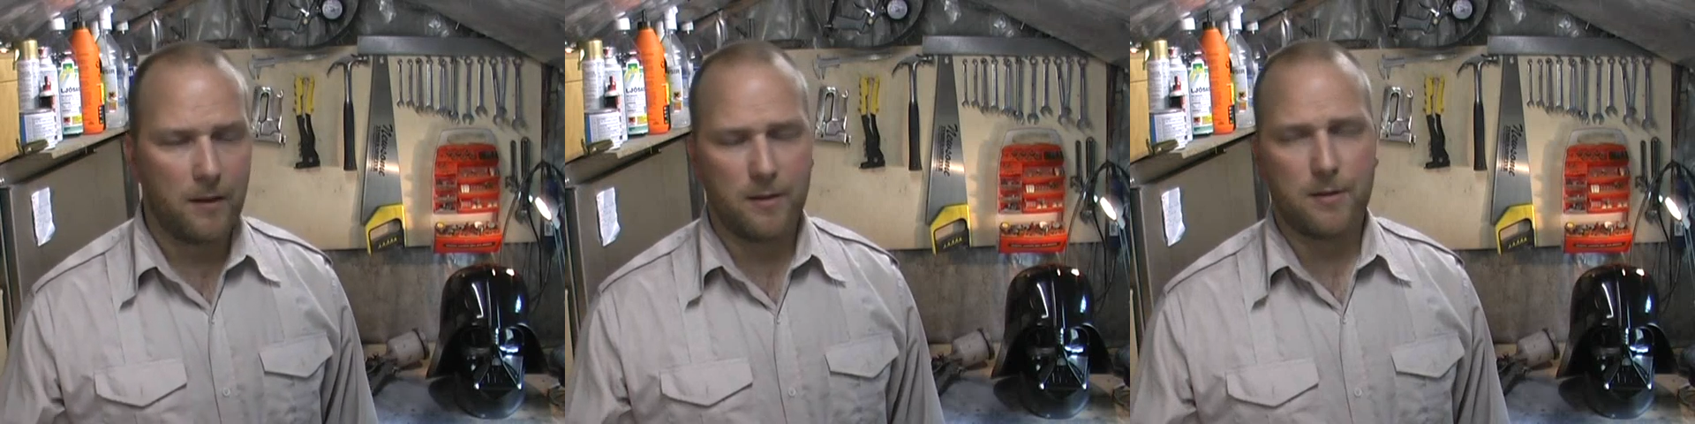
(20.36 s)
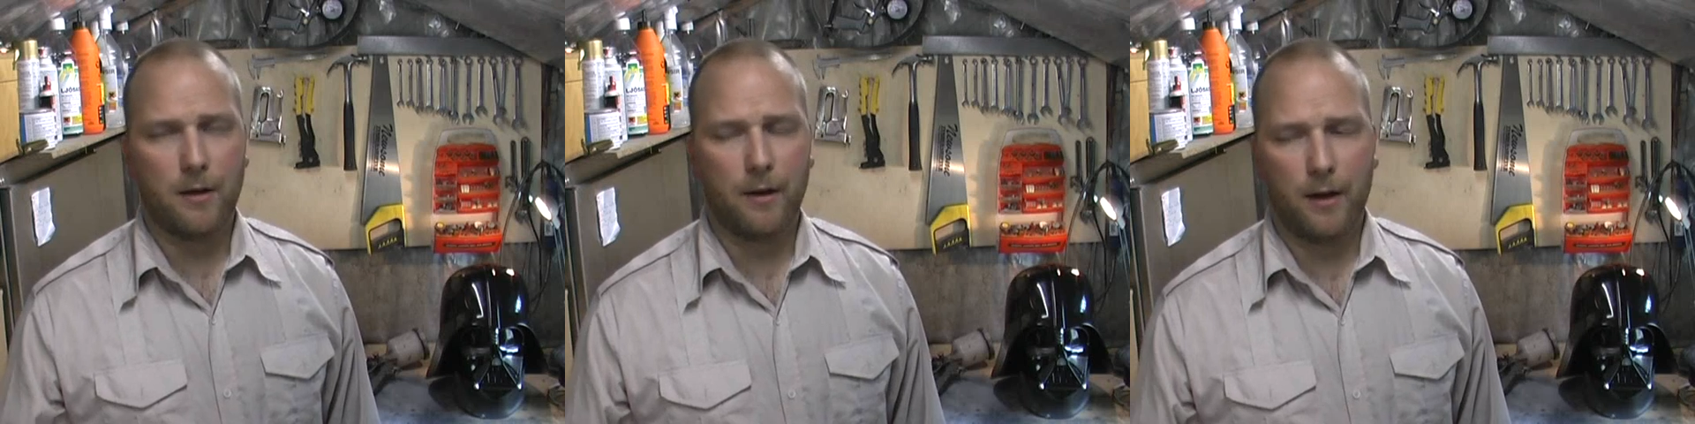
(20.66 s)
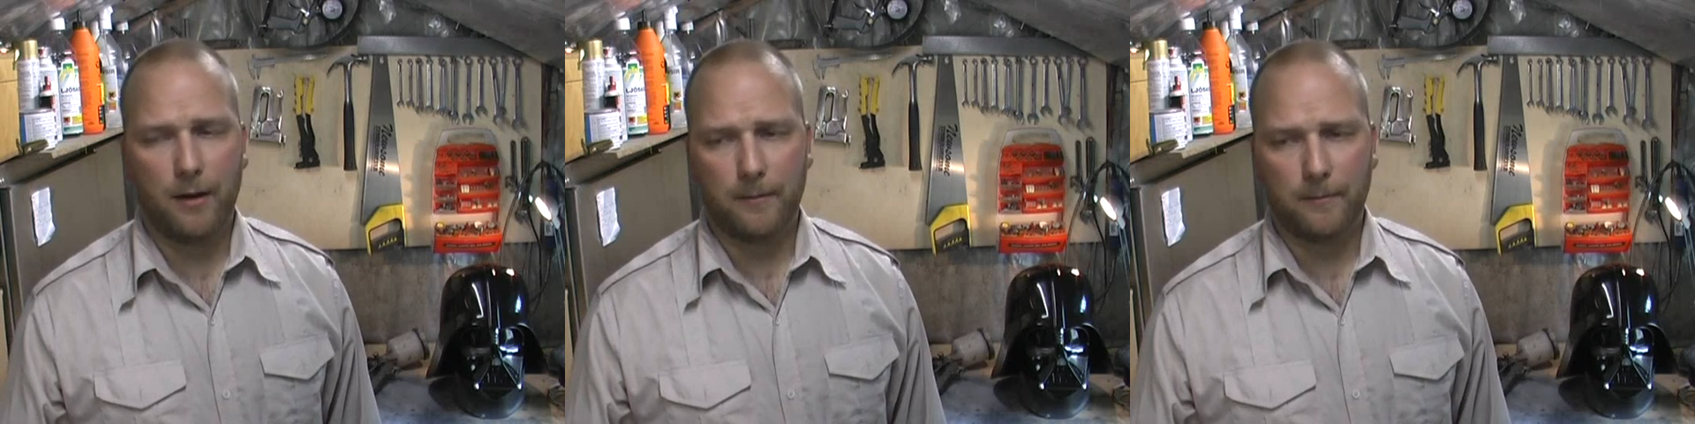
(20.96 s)
it's
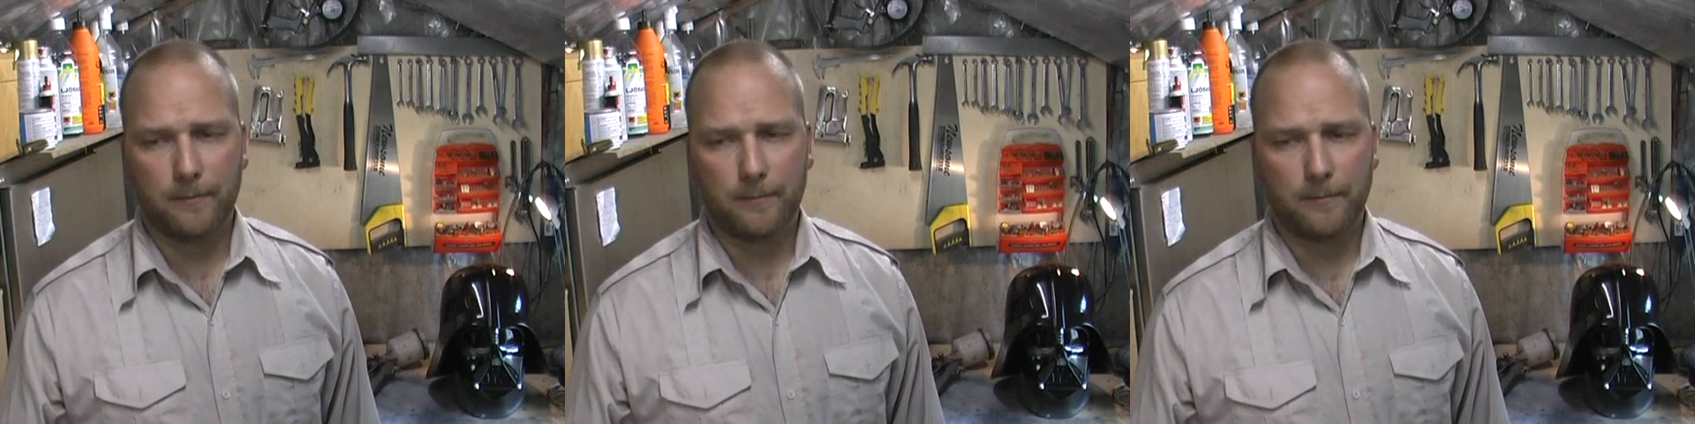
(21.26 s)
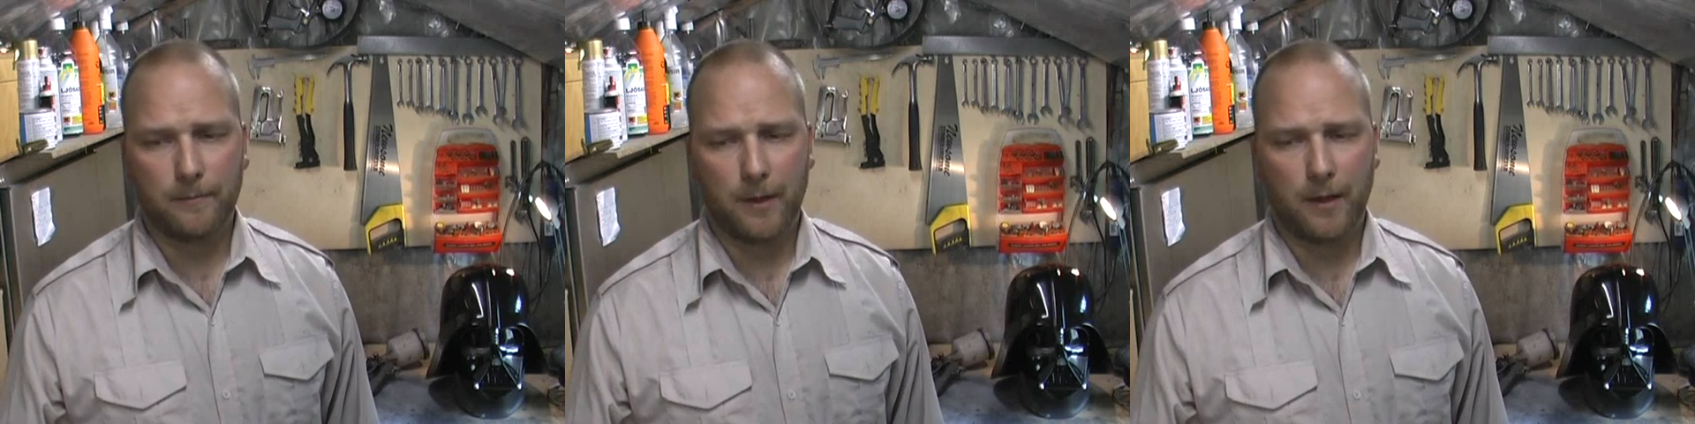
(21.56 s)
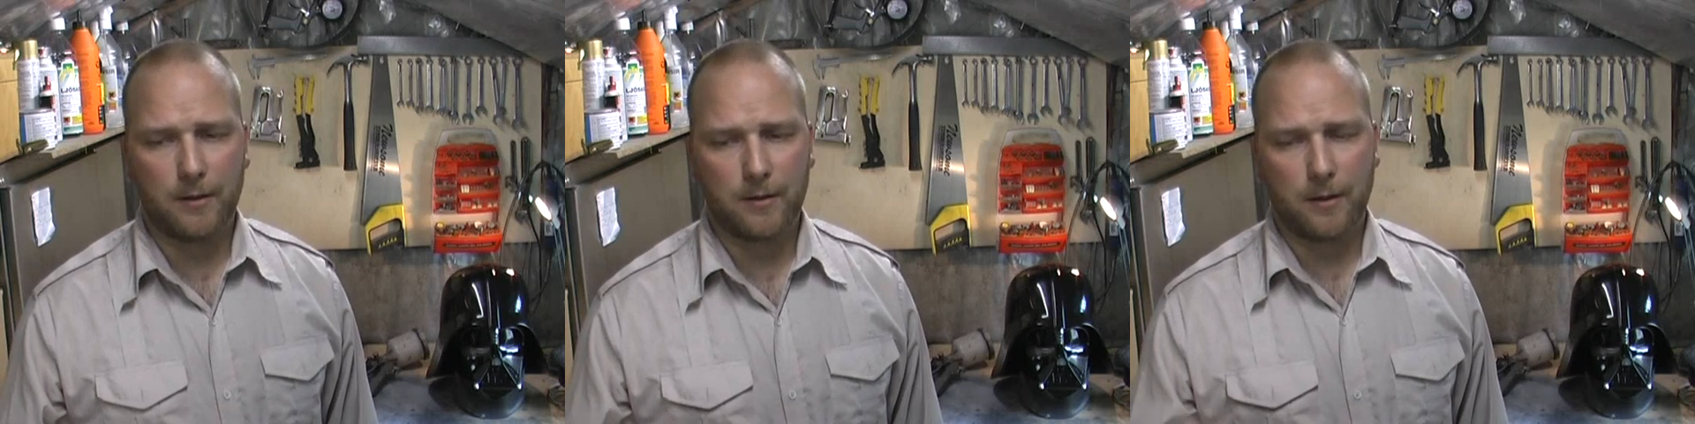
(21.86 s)
gonna
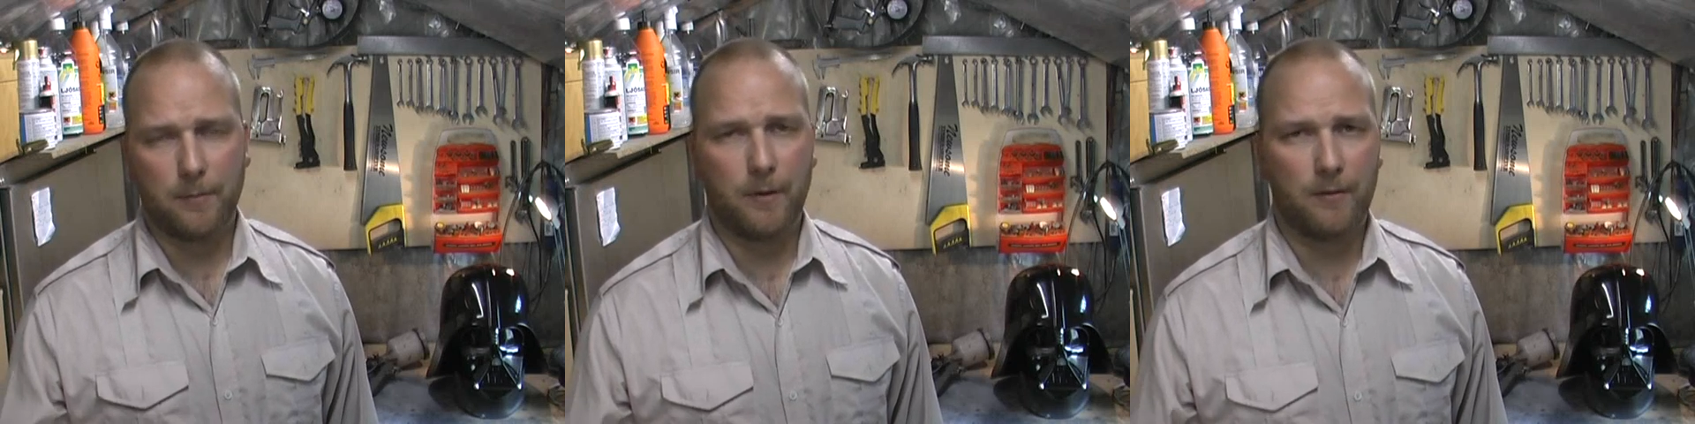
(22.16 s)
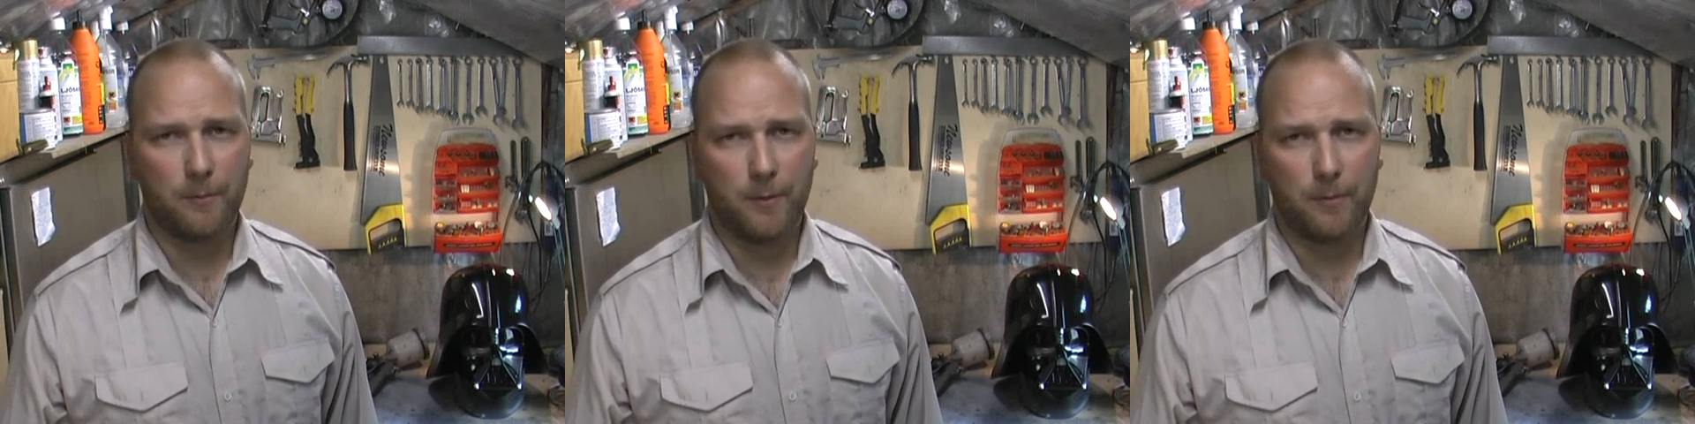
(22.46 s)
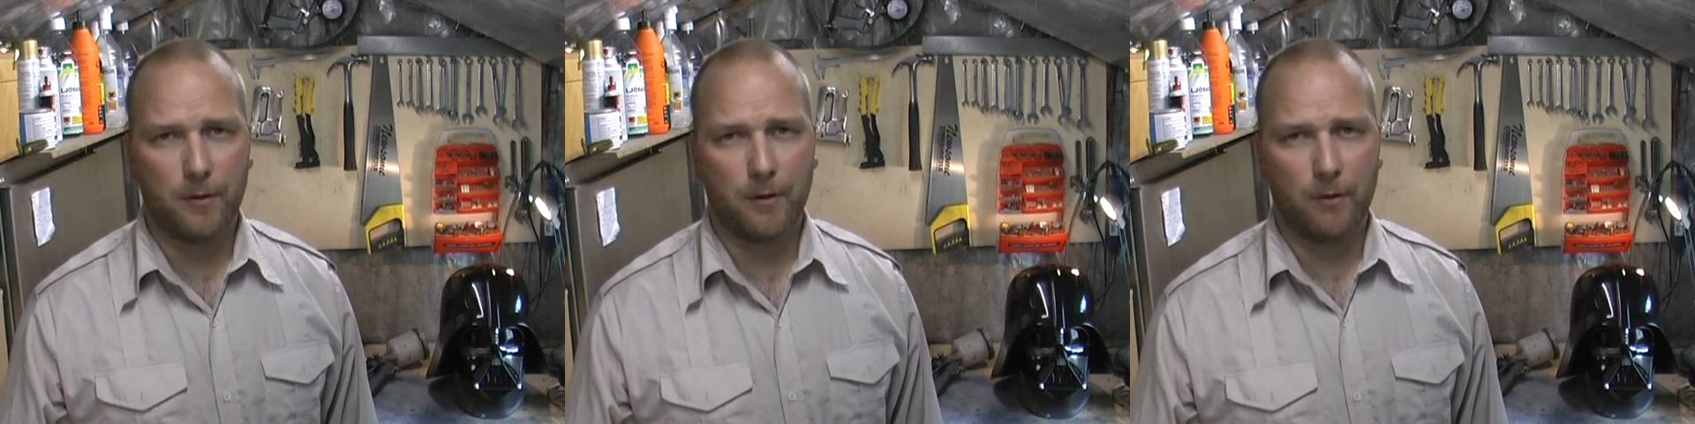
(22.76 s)
have to be
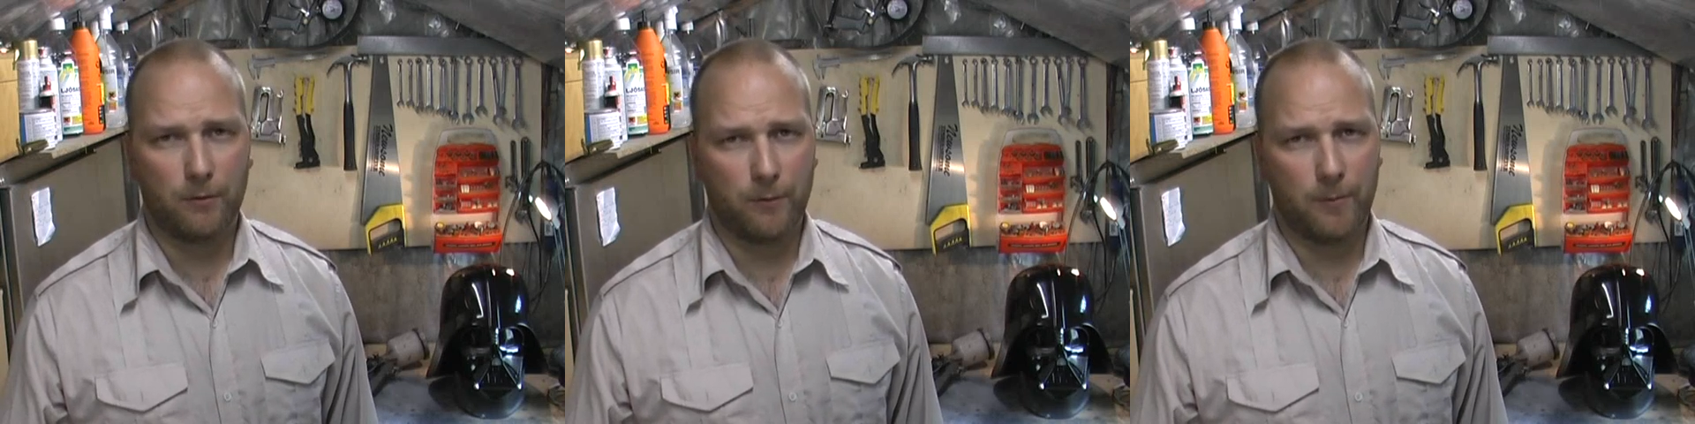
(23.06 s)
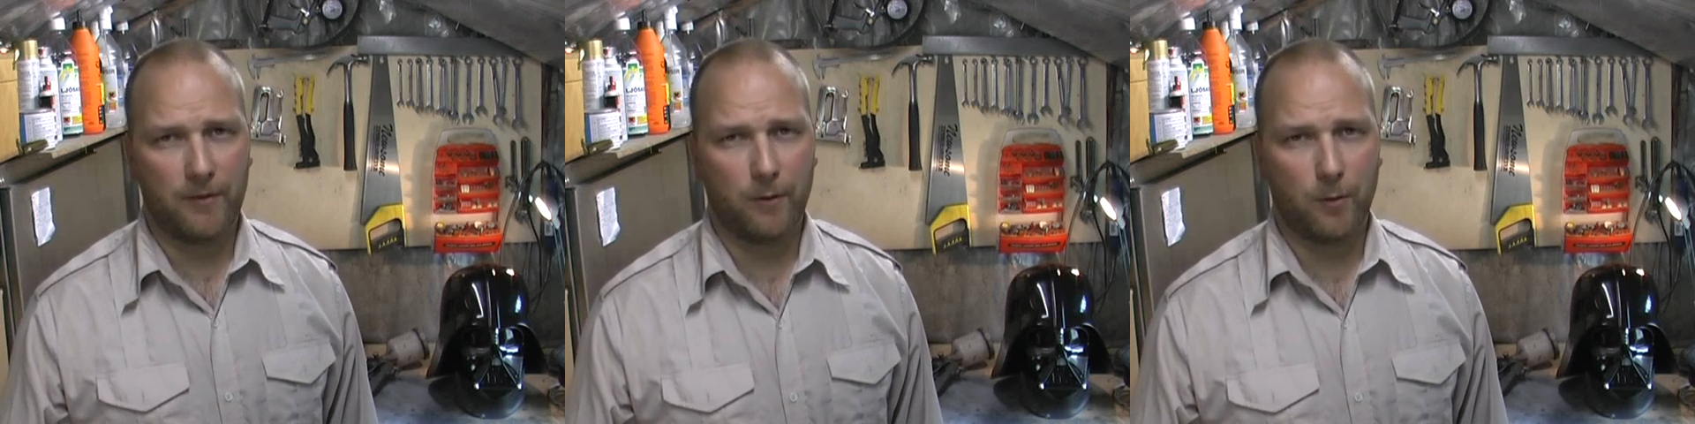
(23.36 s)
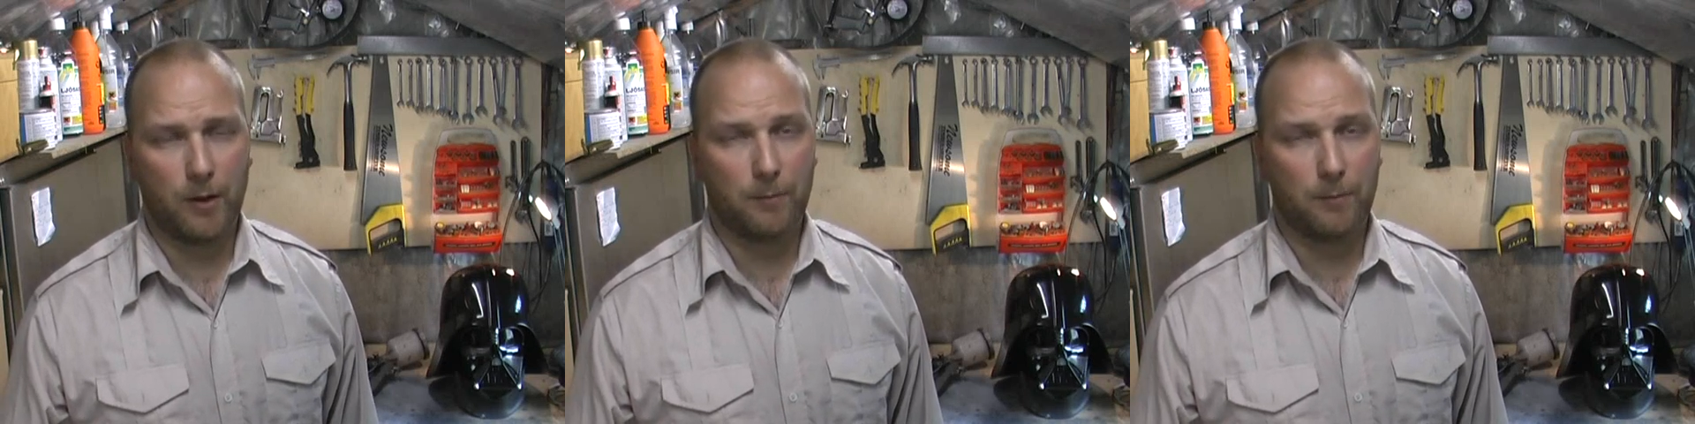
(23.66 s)
put on hold for me for a while.